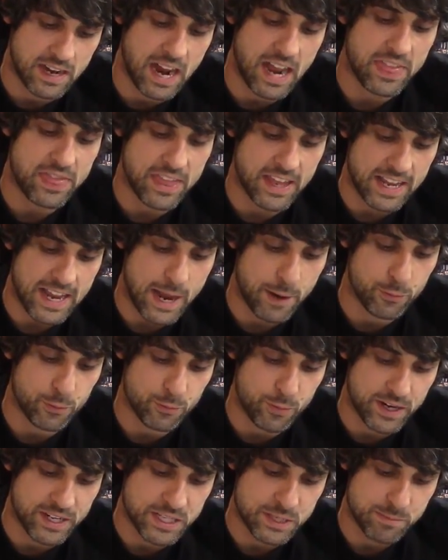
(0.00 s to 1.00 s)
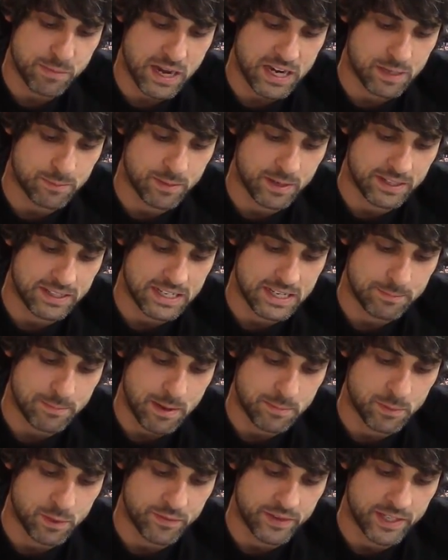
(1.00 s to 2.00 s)
I think I would want a spider monkey in
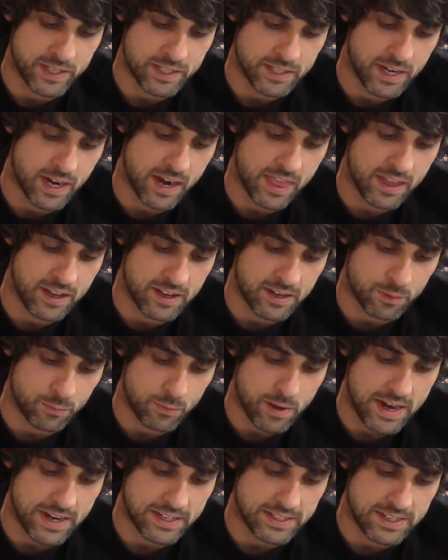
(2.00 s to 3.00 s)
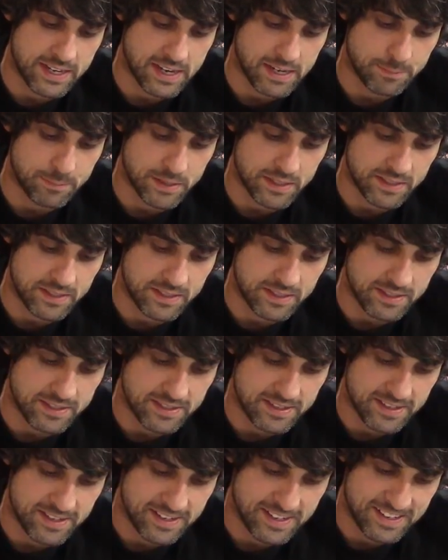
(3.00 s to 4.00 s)
my movie. None of that orangutan
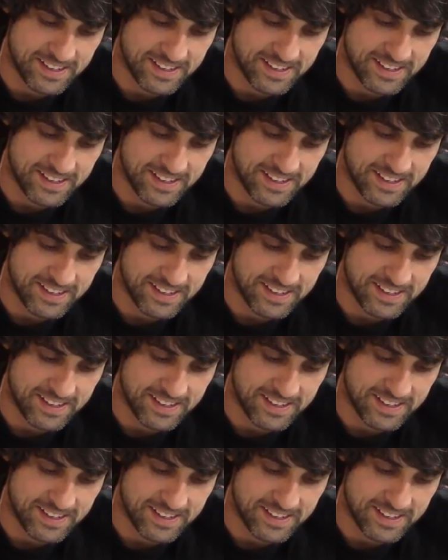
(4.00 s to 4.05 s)
business.